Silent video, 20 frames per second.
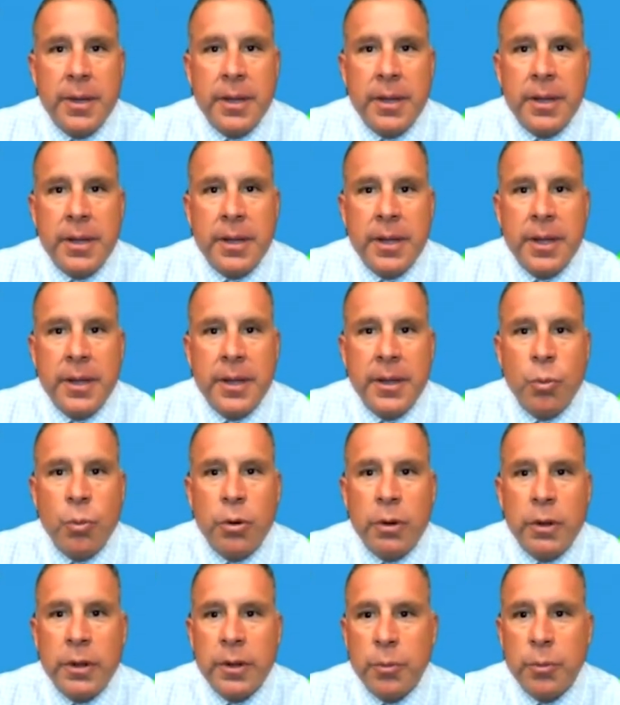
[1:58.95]
in the
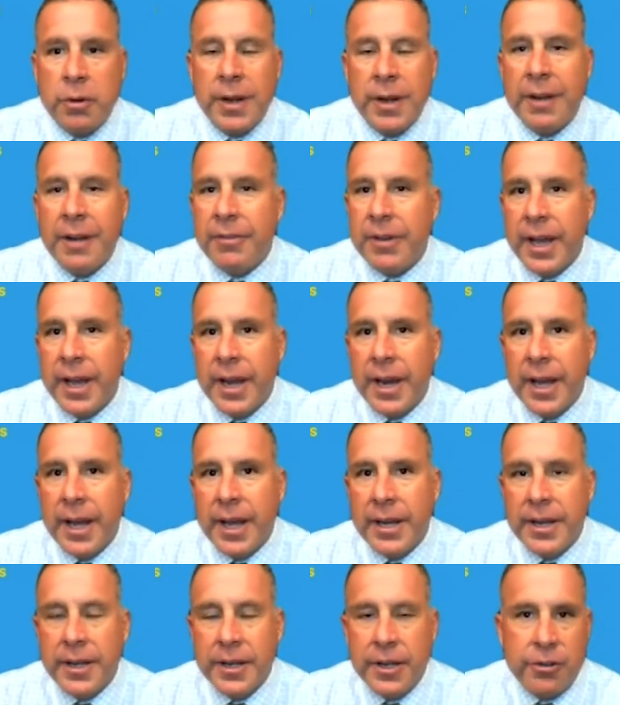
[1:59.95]
world that we're
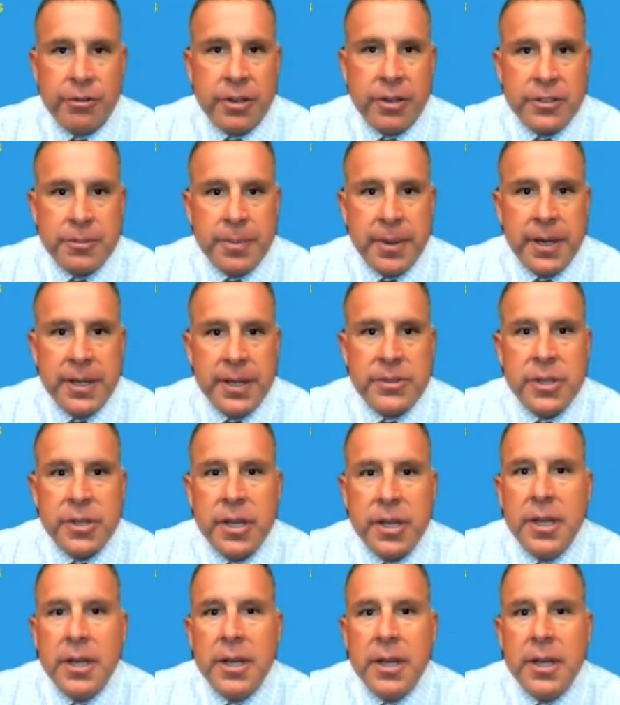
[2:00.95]
navigating in the trust space.